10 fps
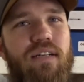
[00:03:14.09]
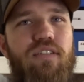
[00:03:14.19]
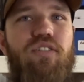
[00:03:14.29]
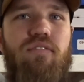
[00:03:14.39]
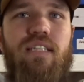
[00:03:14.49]

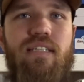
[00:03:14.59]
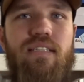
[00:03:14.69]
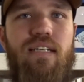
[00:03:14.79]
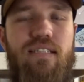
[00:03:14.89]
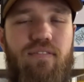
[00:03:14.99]
on doing things
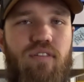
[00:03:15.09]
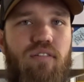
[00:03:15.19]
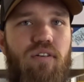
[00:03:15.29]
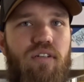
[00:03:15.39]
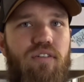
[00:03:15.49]
in a
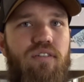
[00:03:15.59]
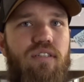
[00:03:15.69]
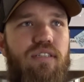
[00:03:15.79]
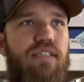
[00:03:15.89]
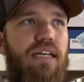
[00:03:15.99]
different order
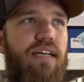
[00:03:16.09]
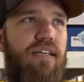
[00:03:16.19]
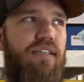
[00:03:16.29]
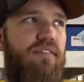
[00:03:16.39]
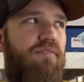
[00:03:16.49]

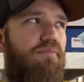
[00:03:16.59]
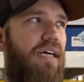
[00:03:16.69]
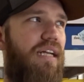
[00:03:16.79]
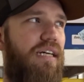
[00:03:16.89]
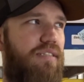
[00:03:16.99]
than my
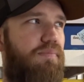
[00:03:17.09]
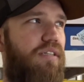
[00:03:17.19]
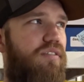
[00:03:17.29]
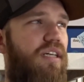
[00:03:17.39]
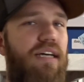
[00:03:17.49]
last
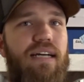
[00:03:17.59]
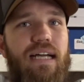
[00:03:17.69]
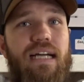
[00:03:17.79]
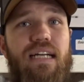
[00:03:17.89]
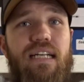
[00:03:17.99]
build.
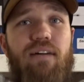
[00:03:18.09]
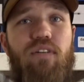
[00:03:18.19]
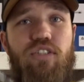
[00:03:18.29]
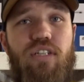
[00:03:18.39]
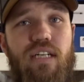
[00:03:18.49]
And I
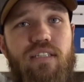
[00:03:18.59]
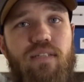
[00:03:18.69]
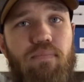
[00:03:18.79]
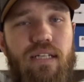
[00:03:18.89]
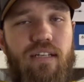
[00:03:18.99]
want you guys
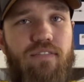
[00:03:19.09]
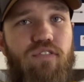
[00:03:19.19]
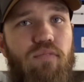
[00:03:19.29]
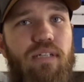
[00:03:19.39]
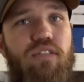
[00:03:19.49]
to be there
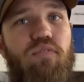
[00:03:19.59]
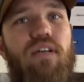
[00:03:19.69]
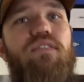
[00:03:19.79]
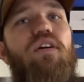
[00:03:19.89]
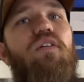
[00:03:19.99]
for me
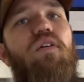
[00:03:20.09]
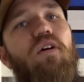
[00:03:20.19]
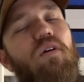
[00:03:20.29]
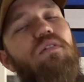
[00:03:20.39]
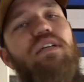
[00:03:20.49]
throughout the
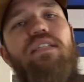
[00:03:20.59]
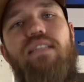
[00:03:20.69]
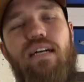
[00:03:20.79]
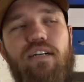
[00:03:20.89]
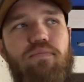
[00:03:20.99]
whole
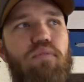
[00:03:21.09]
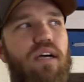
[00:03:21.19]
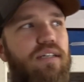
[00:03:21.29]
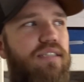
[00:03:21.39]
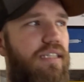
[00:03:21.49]
entire
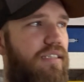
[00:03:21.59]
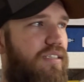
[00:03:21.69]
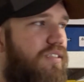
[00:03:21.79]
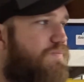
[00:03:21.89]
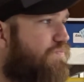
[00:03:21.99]

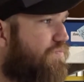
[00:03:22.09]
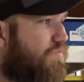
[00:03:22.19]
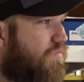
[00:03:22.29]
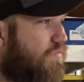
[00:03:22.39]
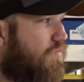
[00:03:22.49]
process.
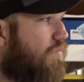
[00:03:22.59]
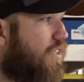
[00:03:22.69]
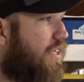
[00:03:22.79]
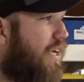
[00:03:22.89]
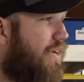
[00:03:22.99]

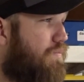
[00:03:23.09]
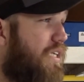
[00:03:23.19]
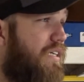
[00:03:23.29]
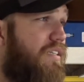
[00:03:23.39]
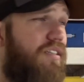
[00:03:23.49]
I
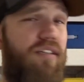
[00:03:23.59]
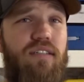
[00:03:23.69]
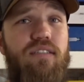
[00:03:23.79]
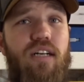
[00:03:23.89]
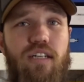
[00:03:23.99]
plan
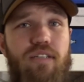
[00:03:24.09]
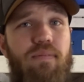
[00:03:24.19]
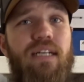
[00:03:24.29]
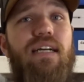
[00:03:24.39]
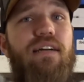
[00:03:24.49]
on
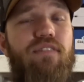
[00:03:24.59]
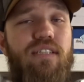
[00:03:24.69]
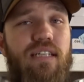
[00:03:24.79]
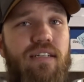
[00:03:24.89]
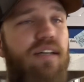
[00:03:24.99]
documenting
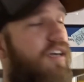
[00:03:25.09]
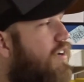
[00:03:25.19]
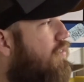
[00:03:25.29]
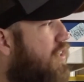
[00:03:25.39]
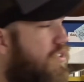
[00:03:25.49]
everything.
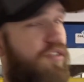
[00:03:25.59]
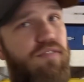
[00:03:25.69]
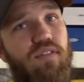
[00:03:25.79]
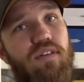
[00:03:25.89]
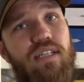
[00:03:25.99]
With the
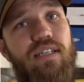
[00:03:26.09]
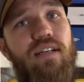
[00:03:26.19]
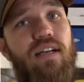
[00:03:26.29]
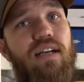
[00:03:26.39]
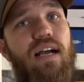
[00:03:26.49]
240,
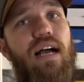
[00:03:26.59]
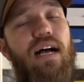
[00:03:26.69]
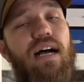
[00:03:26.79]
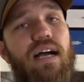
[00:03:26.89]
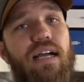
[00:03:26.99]

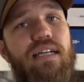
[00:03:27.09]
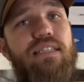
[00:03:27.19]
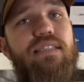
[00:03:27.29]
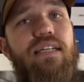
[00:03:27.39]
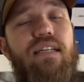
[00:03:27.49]
I
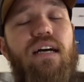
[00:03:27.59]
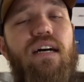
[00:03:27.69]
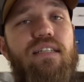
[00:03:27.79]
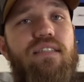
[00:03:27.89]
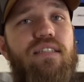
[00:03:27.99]
did
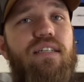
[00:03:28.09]
not